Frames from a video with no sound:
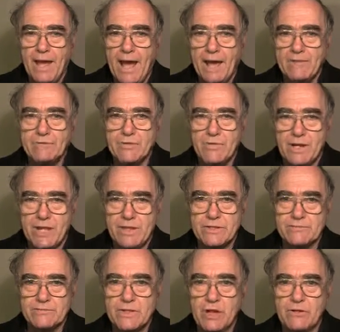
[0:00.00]
After the death
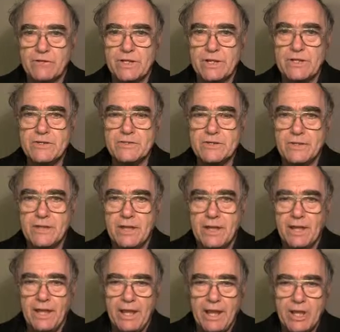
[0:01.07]
of Socrates,
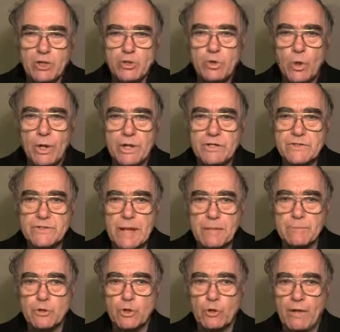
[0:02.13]
he joined
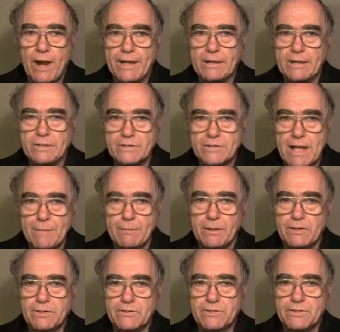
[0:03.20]
some Socratic
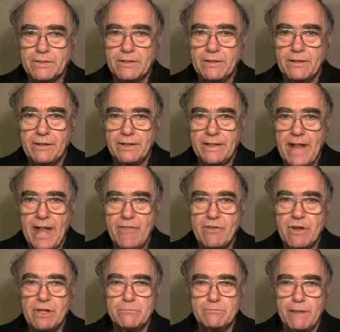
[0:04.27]
disciples,
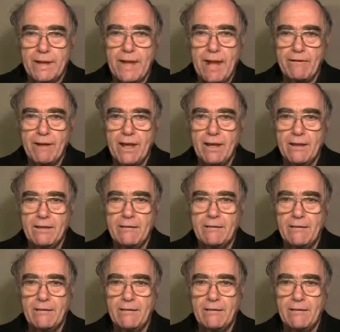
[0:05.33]
gathered at Megara